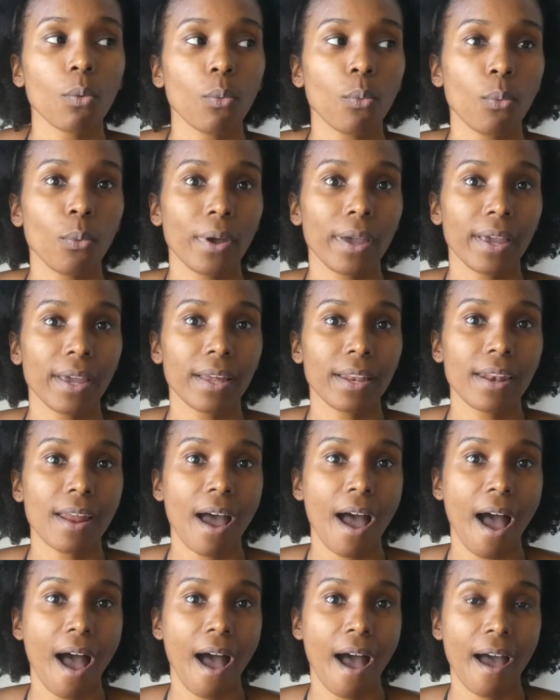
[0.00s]
when
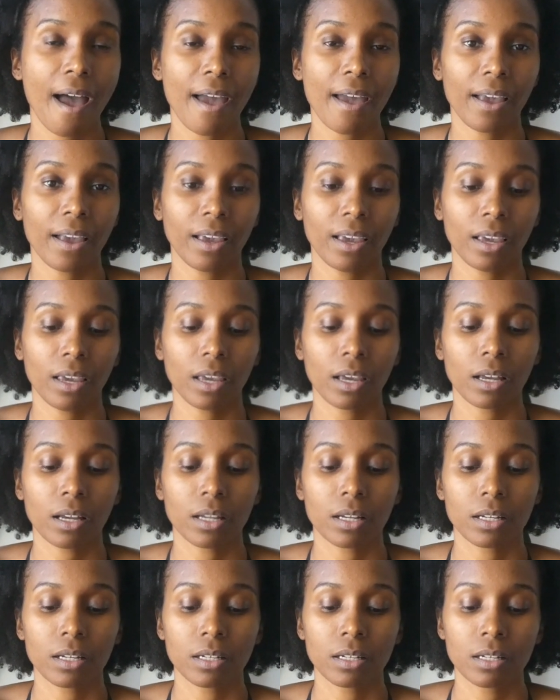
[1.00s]
I
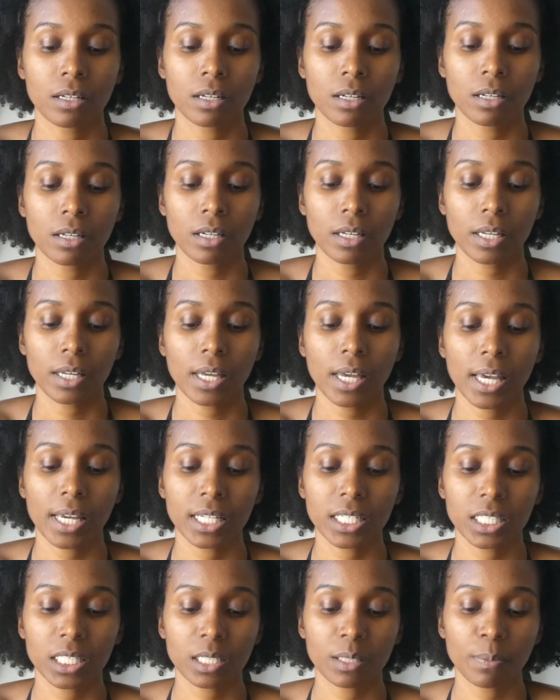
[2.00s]

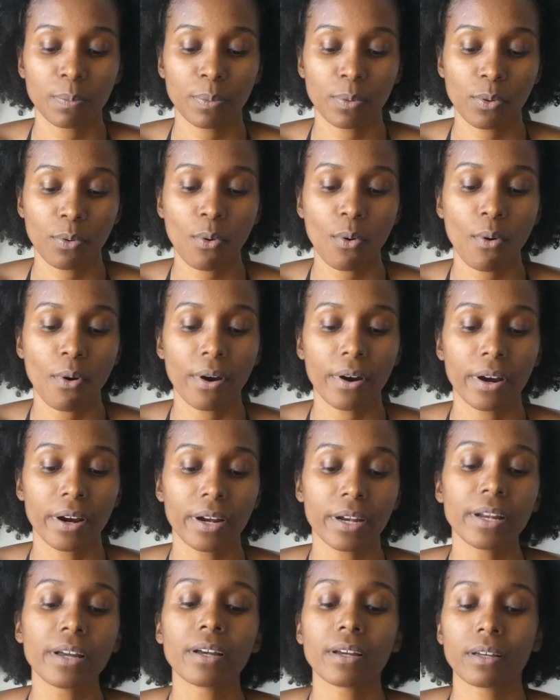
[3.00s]

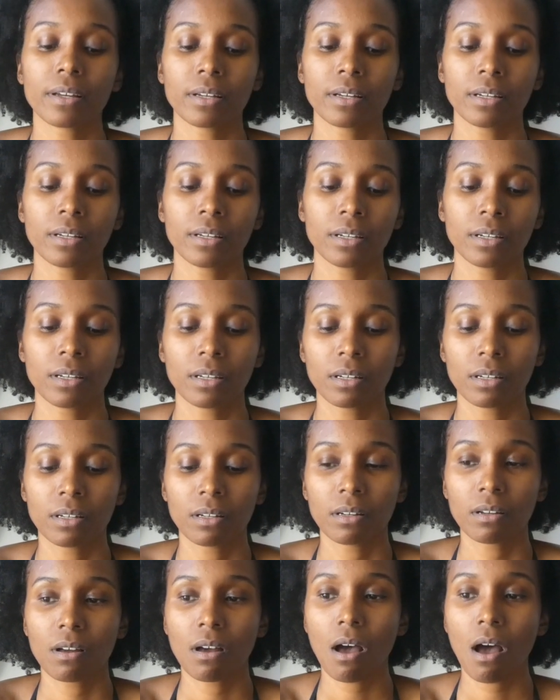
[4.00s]
explored
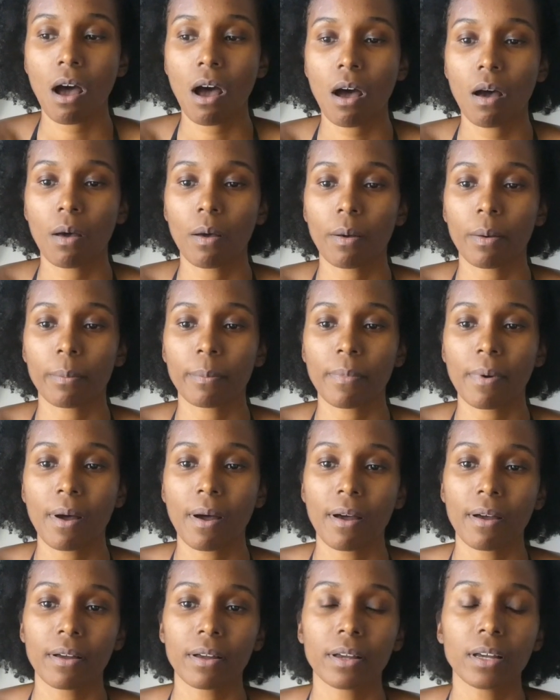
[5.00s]

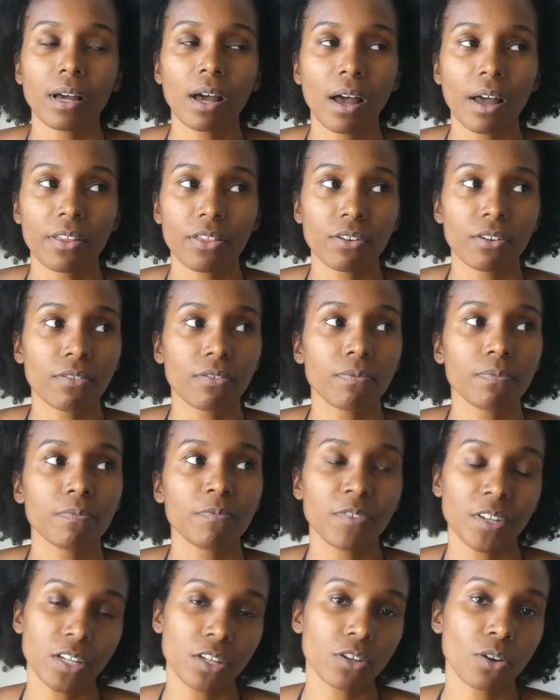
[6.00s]
other
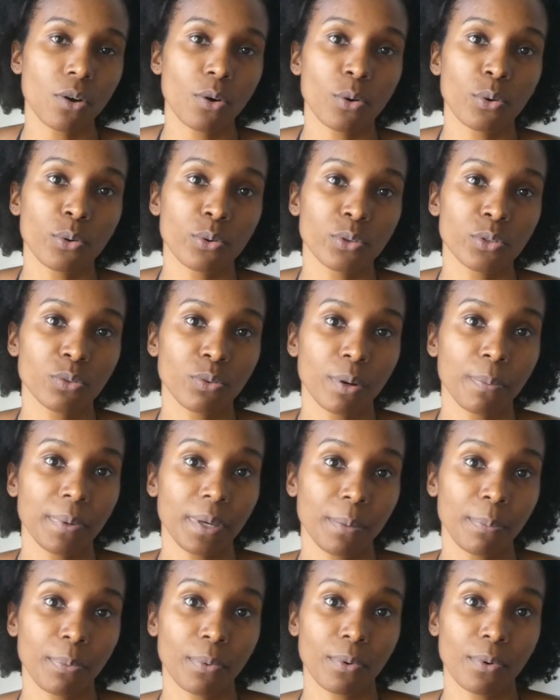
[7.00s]
videos where
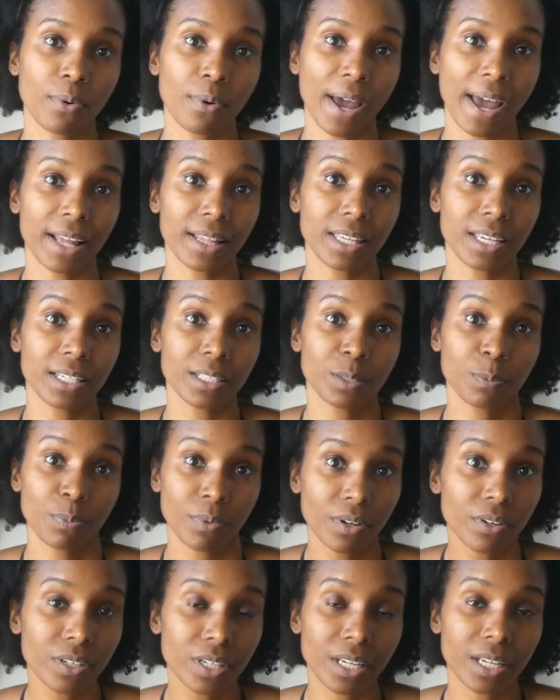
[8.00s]
people had the
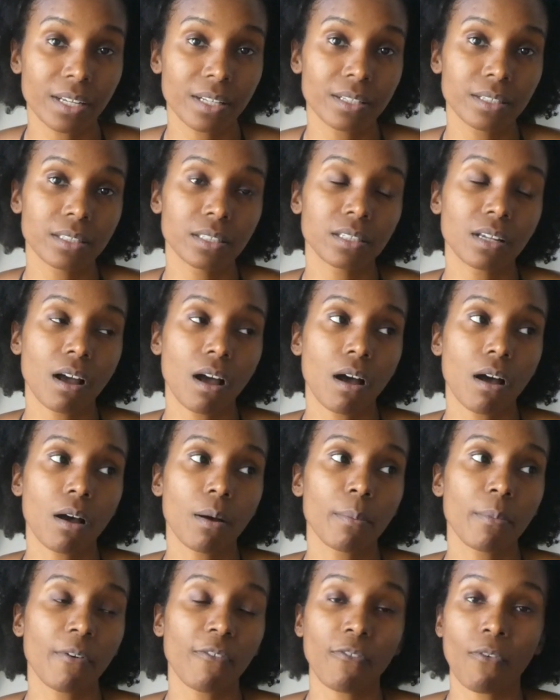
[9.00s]
experience.
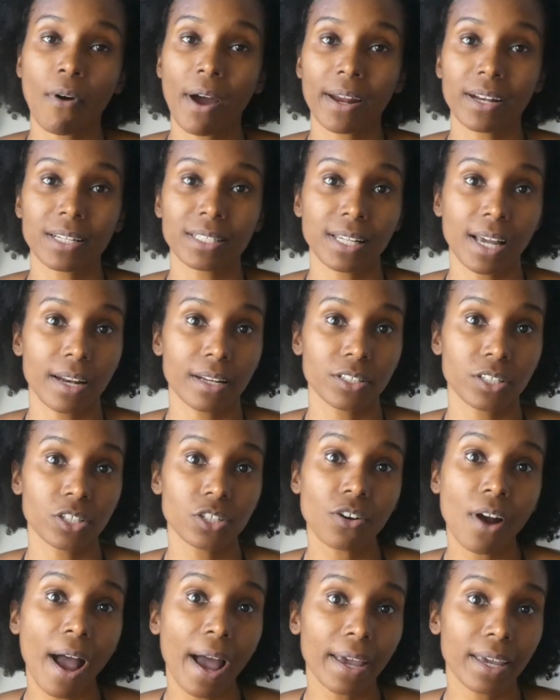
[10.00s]
Before I decided to
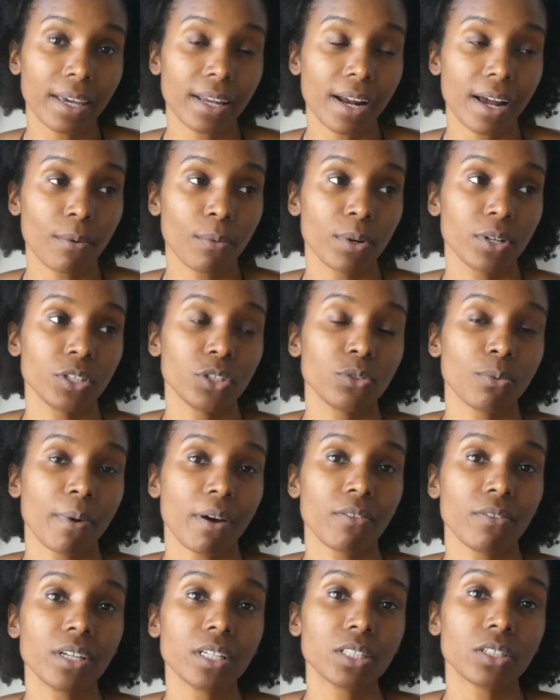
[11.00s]
try it, I went to do
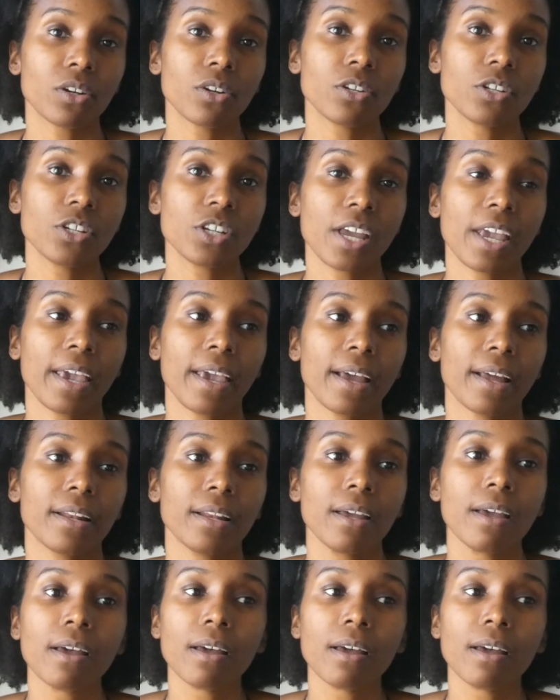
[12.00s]
my research, and